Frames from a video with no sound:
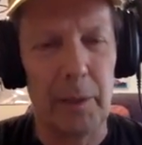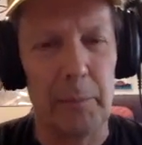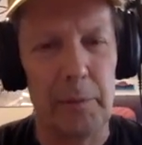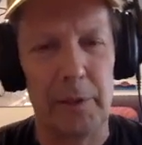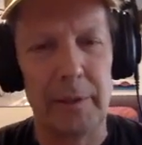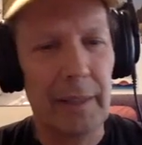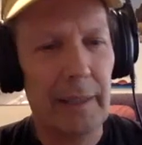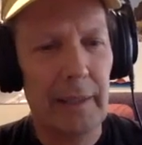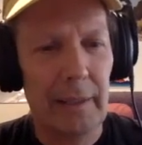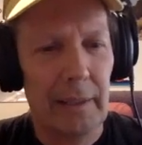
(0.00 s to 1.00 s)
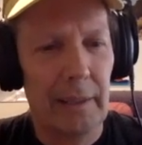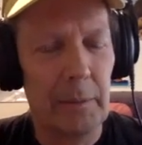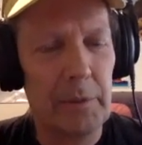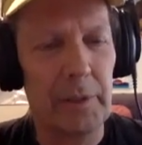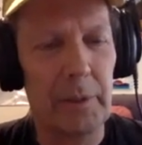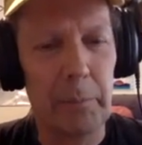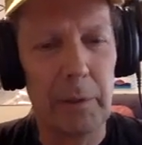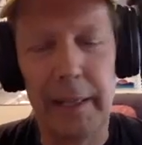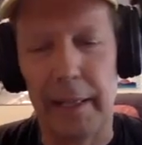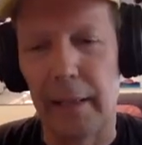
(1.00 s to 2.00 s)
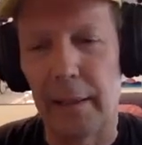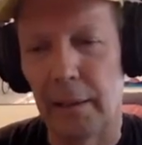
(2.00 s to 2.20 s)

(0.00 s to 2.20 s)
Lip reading: comes into play.